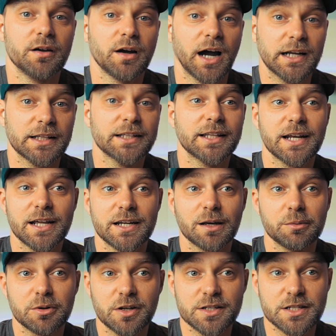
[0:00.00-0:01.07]
I like that
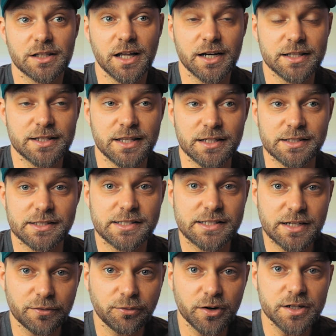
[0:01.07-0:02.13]
AEW does a lot of things
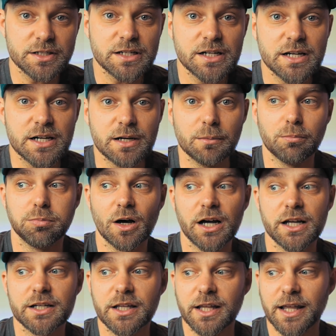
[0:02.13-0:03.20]
different,
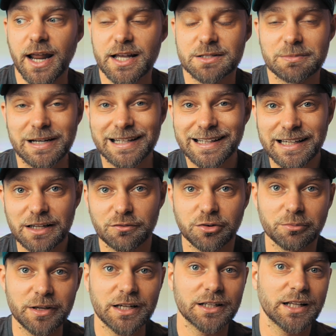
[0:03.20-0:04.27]
but it hasn't been clicking for
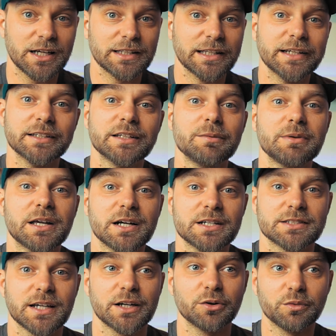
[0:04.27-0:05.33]
me a lot lately
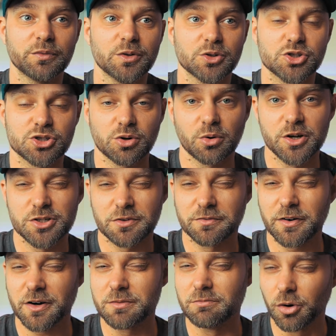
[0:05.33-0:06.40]
because I don't feel the stories are
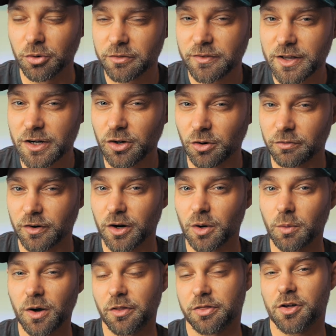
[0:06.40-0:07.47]
very motivated or very
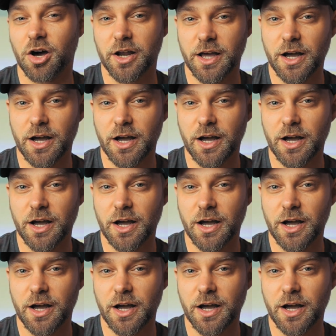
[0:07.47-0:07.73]
well thought